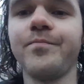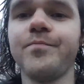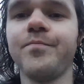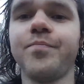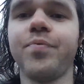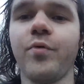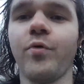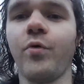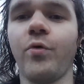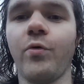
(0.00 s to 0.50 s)

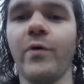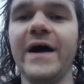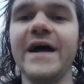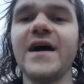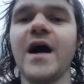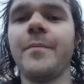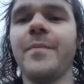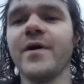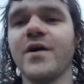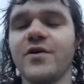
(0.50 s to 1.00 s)
bring
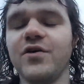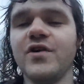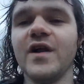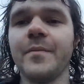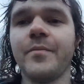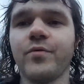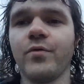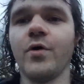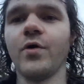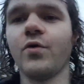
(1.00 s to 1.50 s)
up a
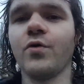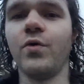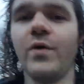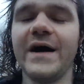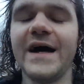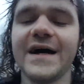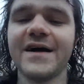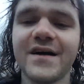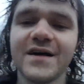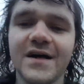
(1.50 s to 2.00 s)
clip real
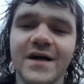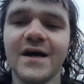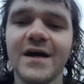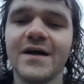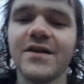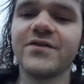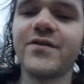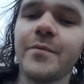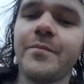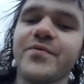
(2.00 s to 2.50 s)
quick
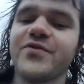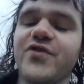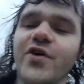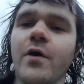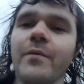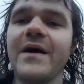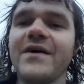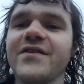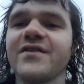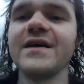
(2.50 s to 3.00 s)
to
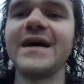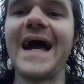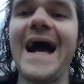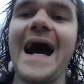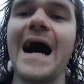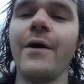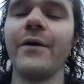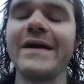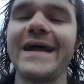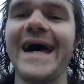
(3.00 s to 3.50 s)
show basically
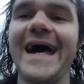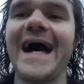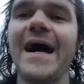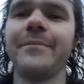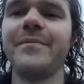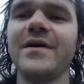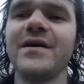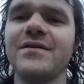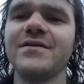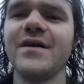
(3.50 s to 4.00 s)
how it
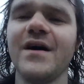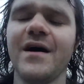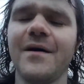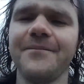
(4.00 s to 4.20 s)
happened.